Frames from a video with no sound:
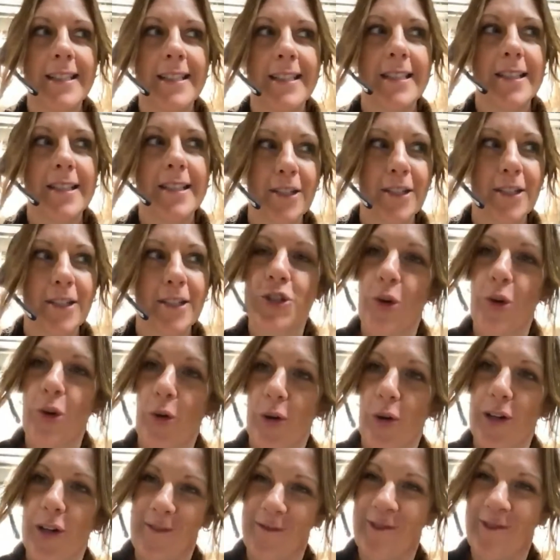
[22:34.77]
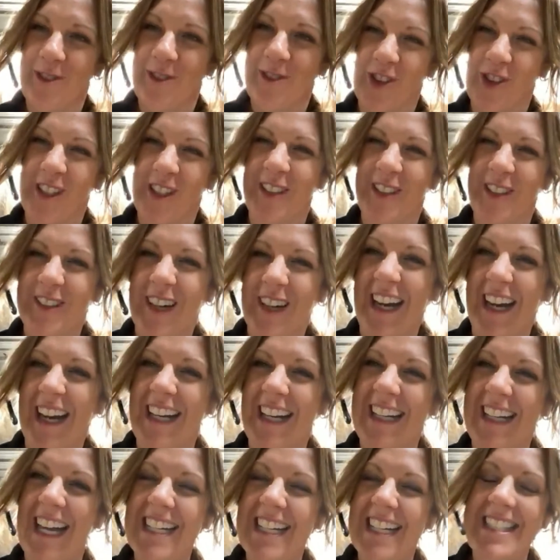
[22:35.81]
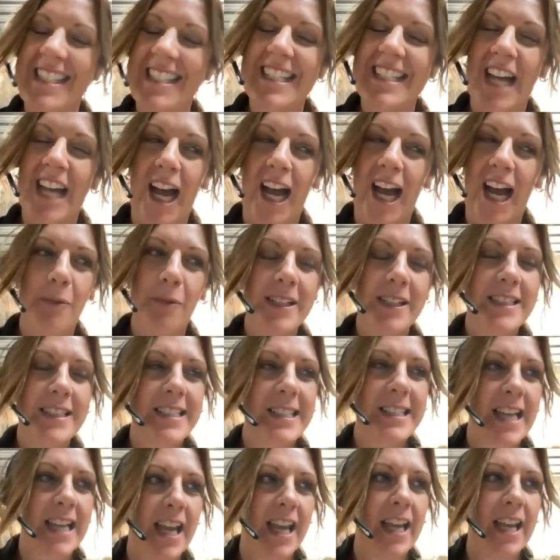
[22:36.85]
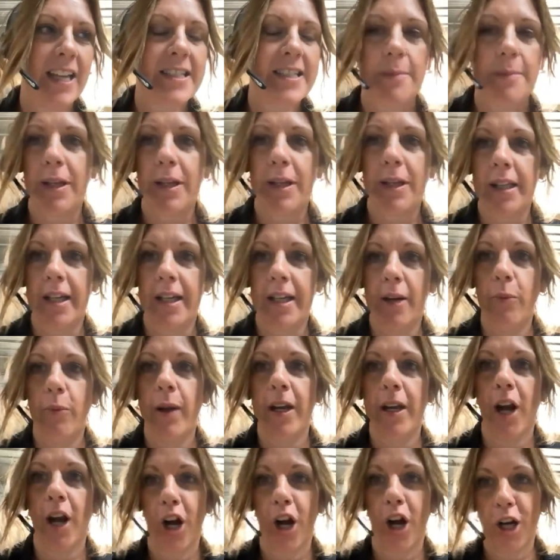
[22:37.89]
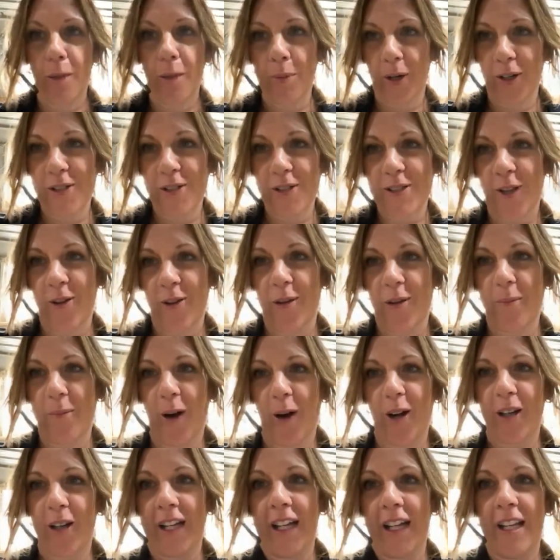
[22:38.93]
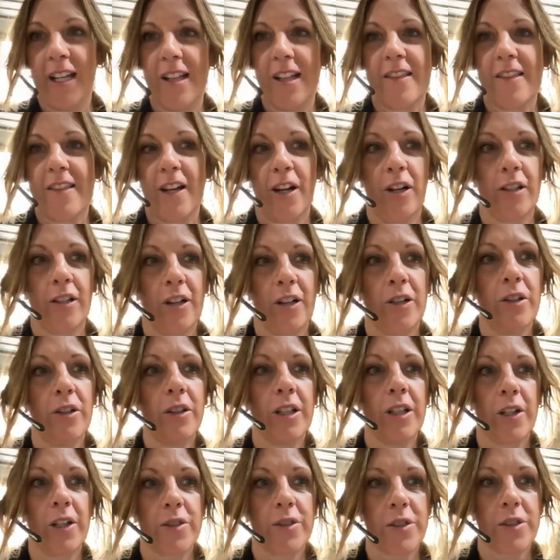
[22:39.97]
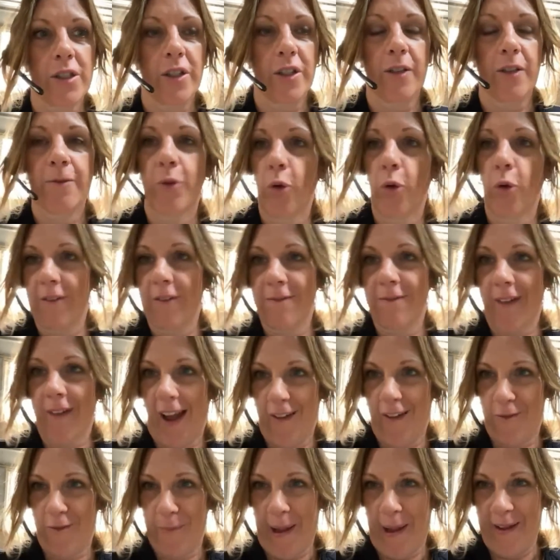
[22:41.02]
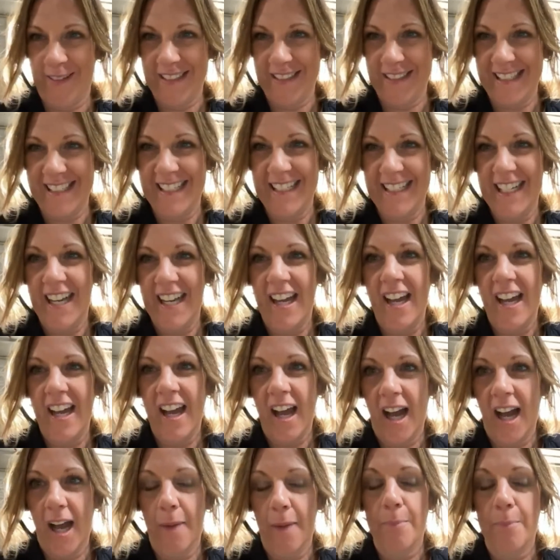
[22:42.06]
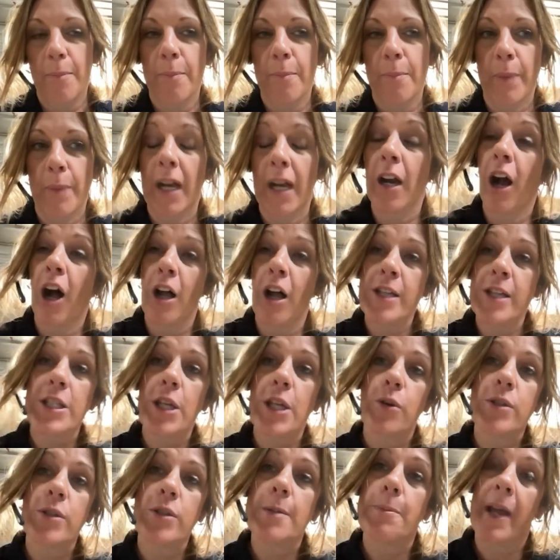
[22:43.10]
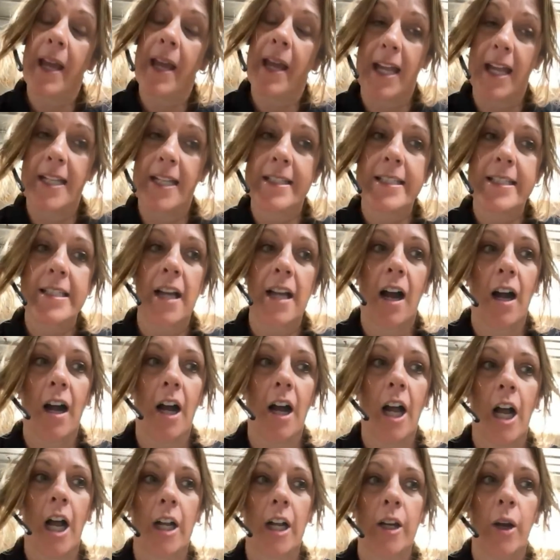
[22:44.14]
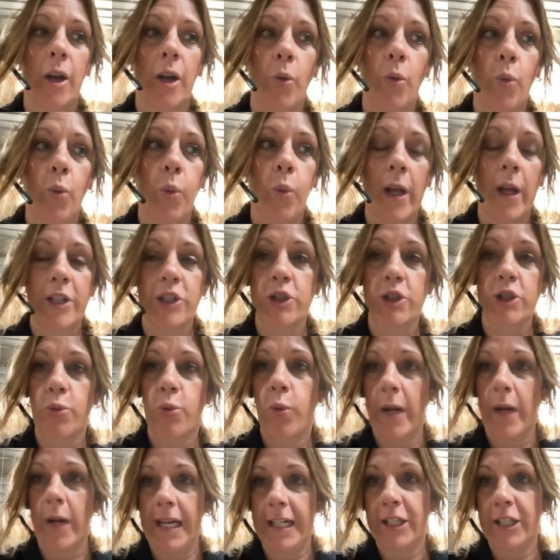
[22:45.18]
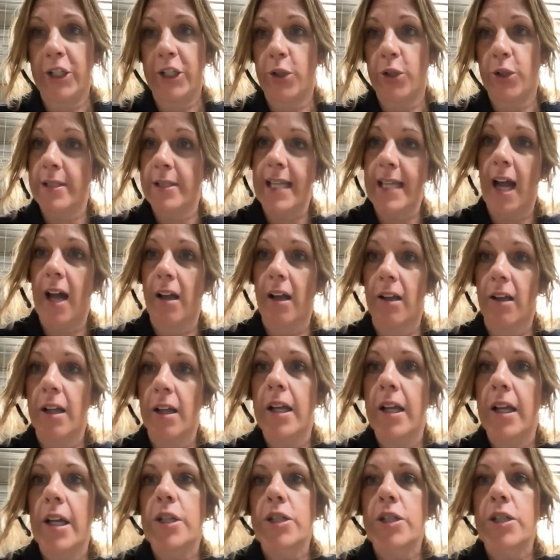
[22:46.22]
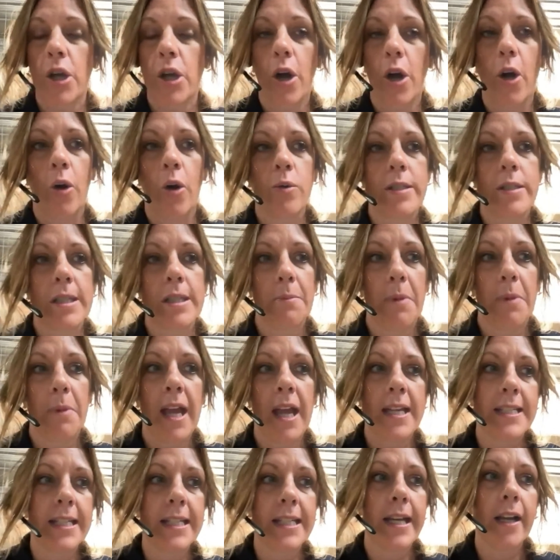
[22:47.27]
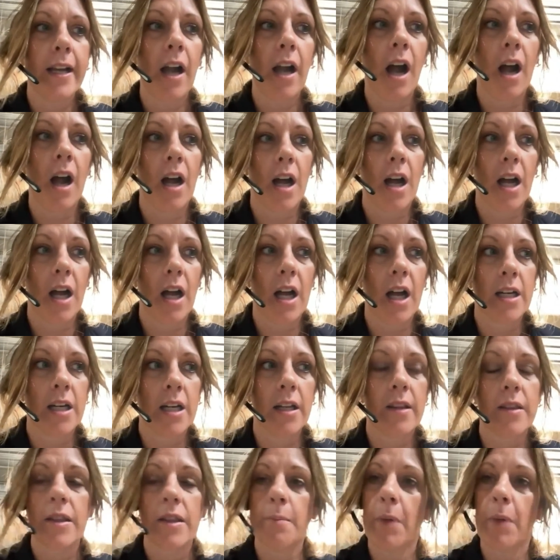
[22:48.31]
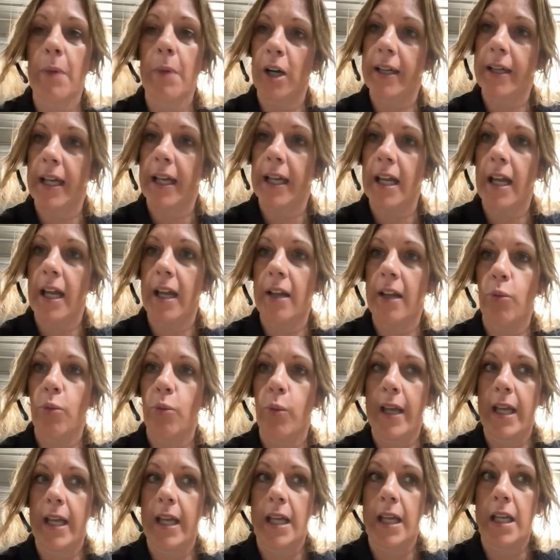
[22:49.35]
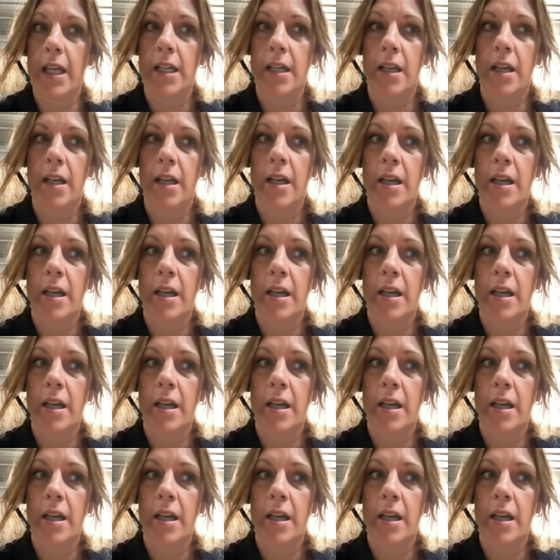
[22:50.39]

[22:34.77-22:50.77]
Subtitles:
It's sort of true, I guess. I would say typically when our birds go to market, they're a little closer to 45 pounds. But it also depends on which week you sell. So depending on the market and when